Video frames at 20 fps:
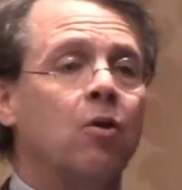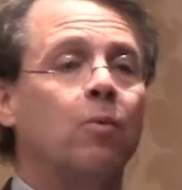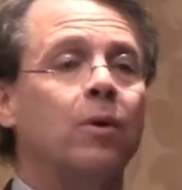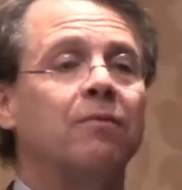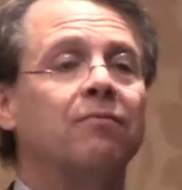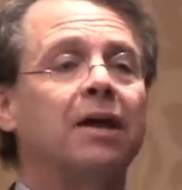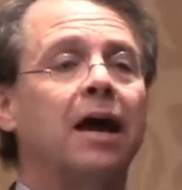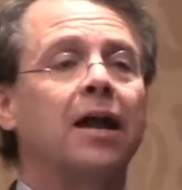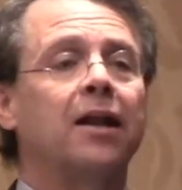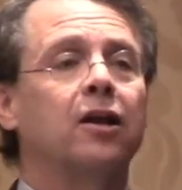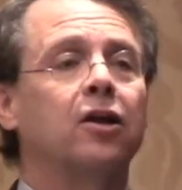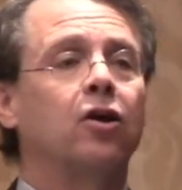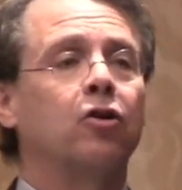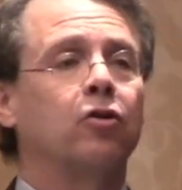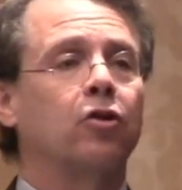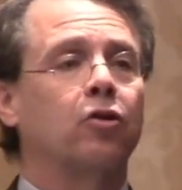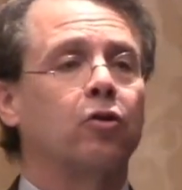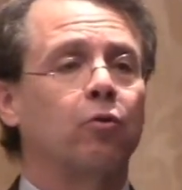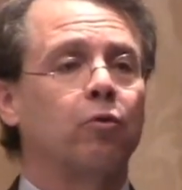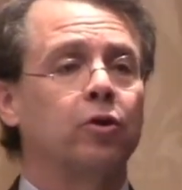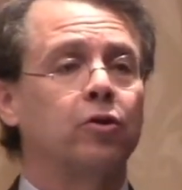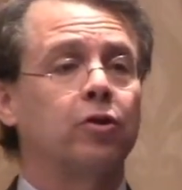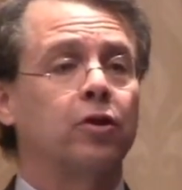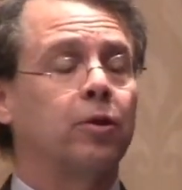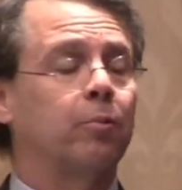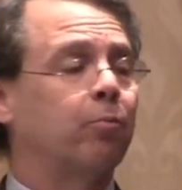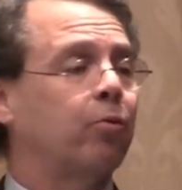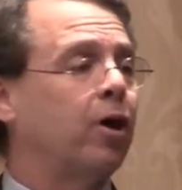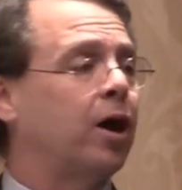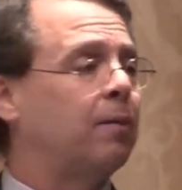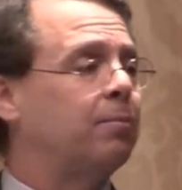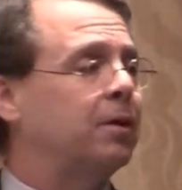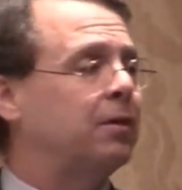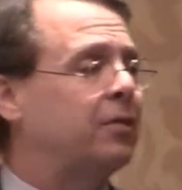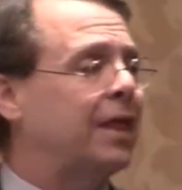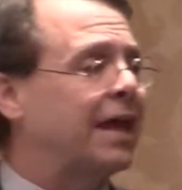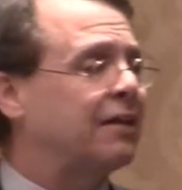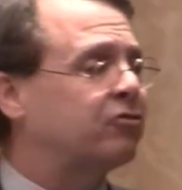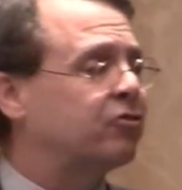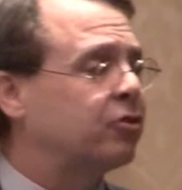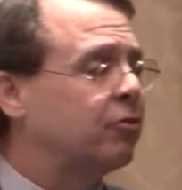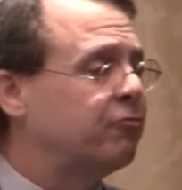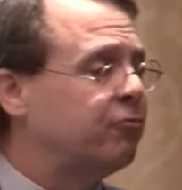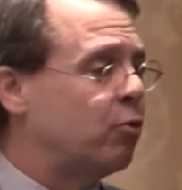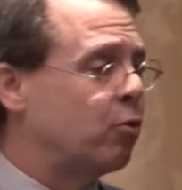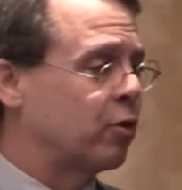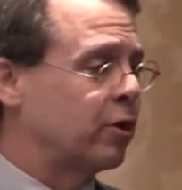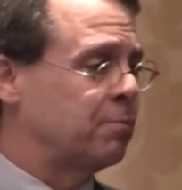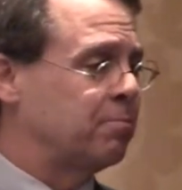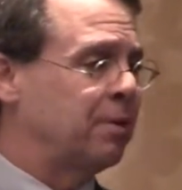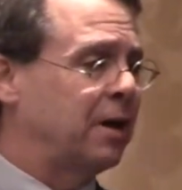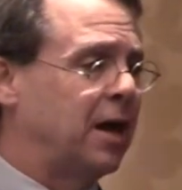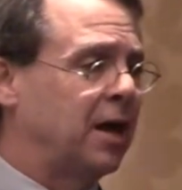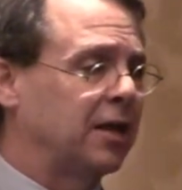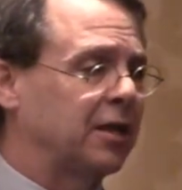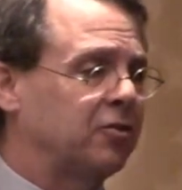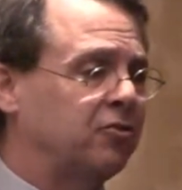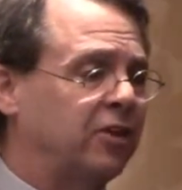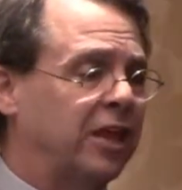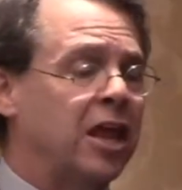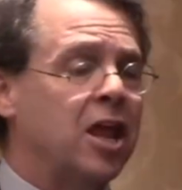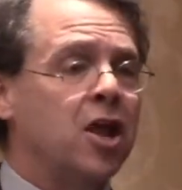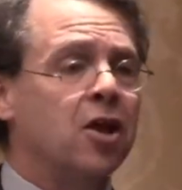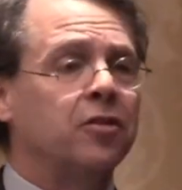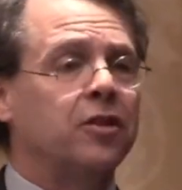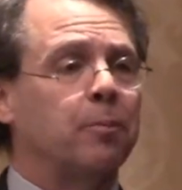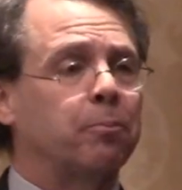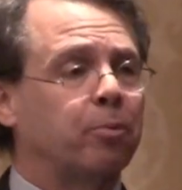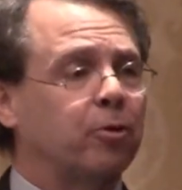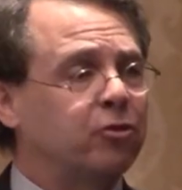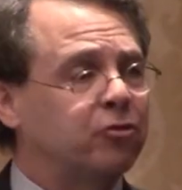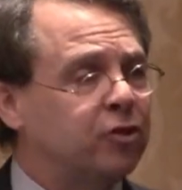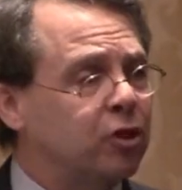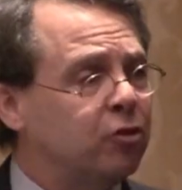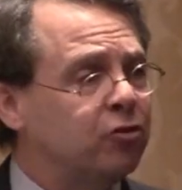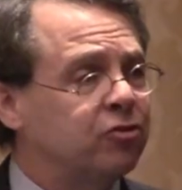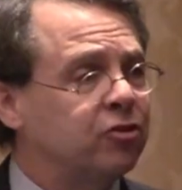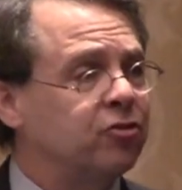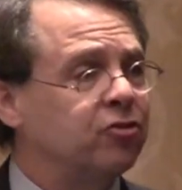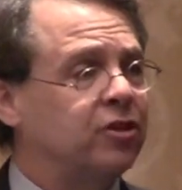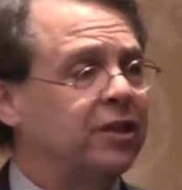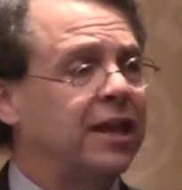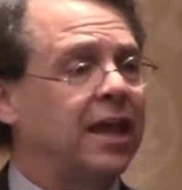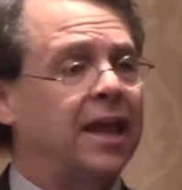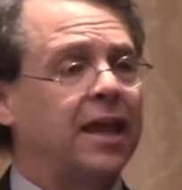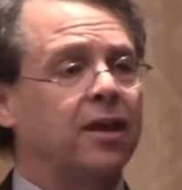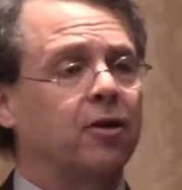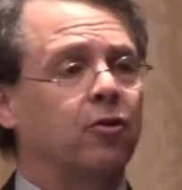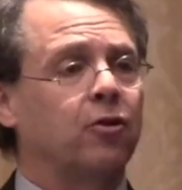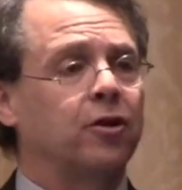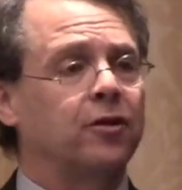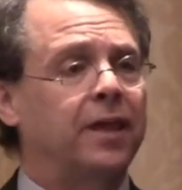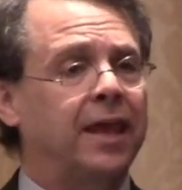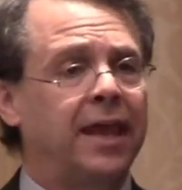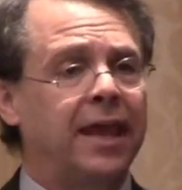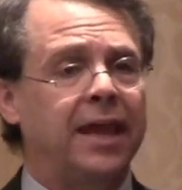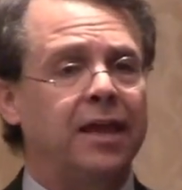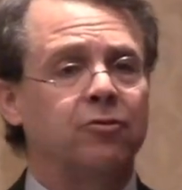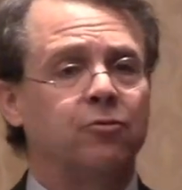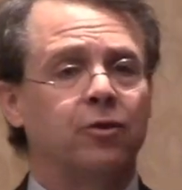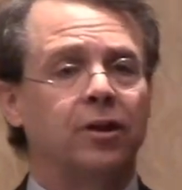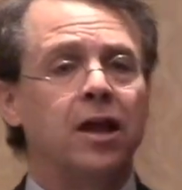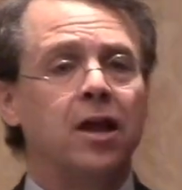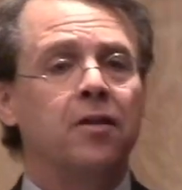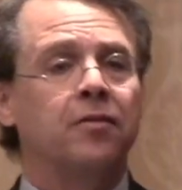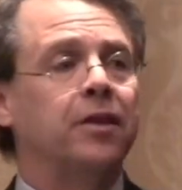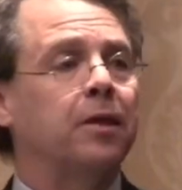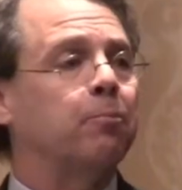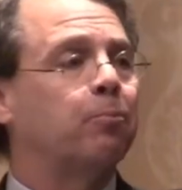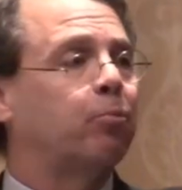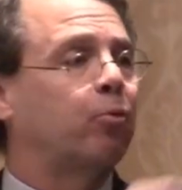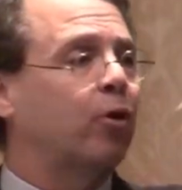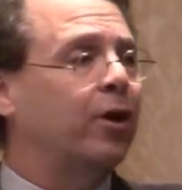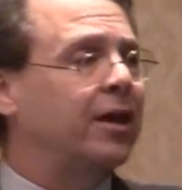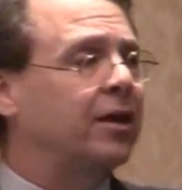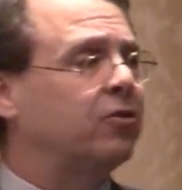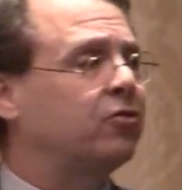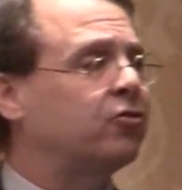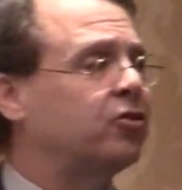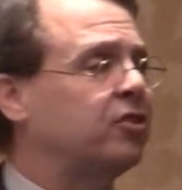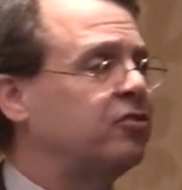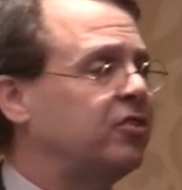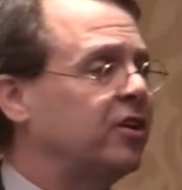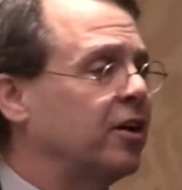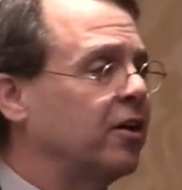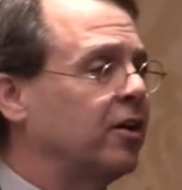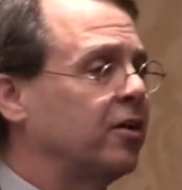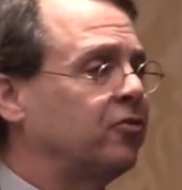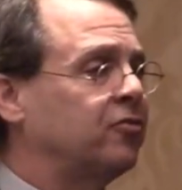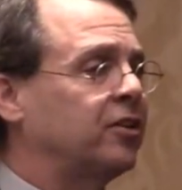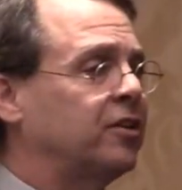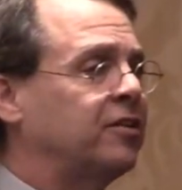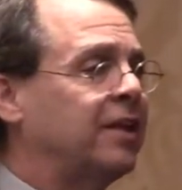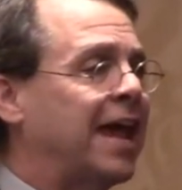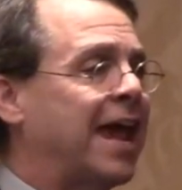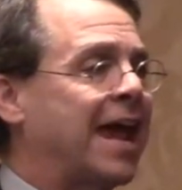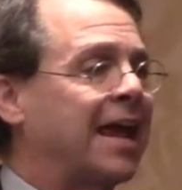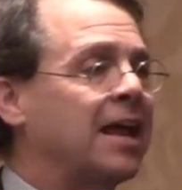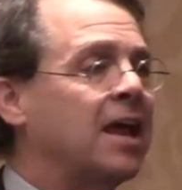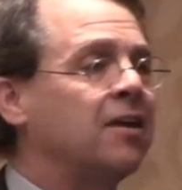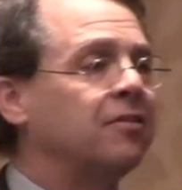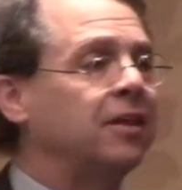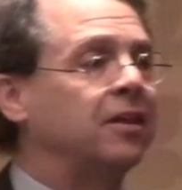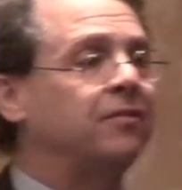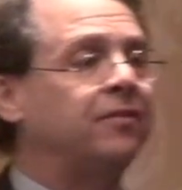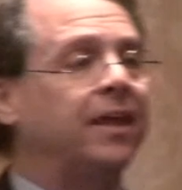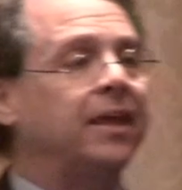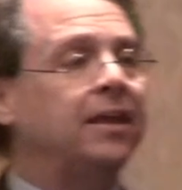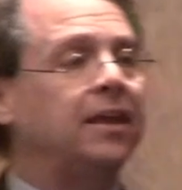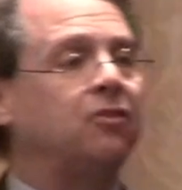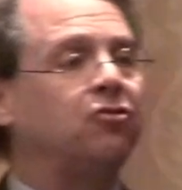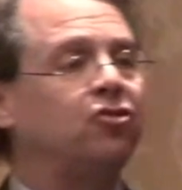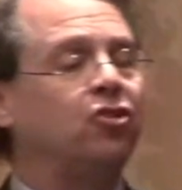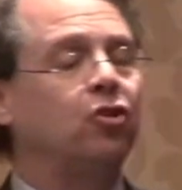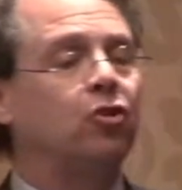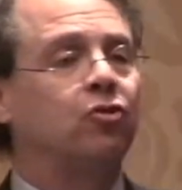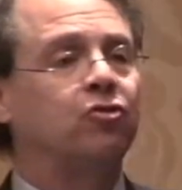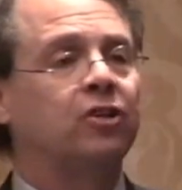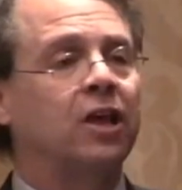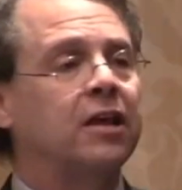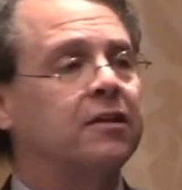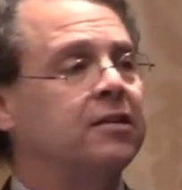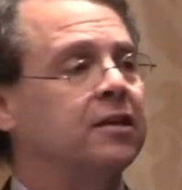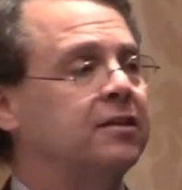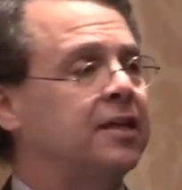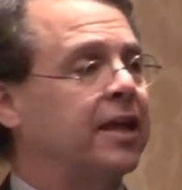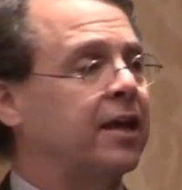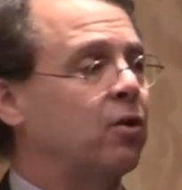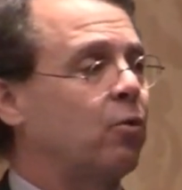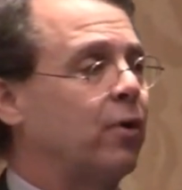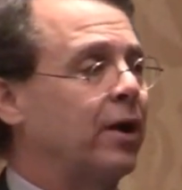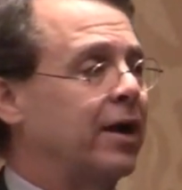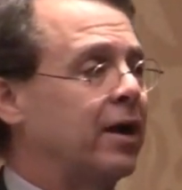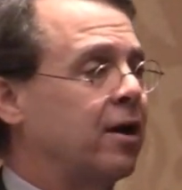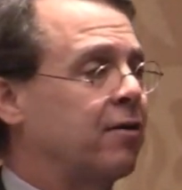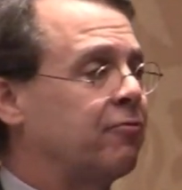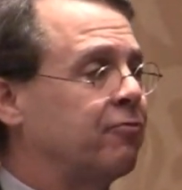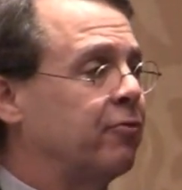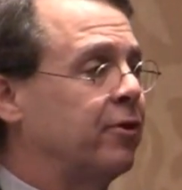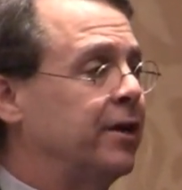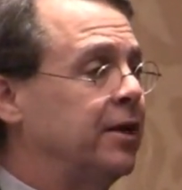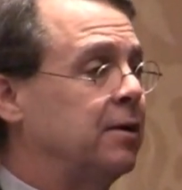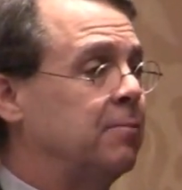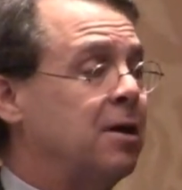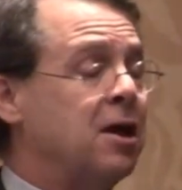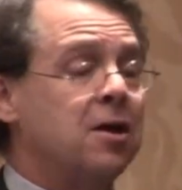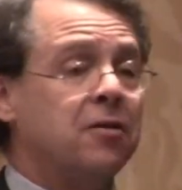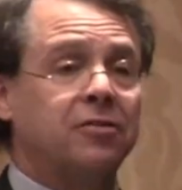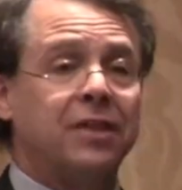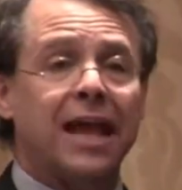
We've got to go to the root of the problem, and that's the foreign policy that produces the anger and the hatred, that brings the terrorist attack that then is used to take away our freedom.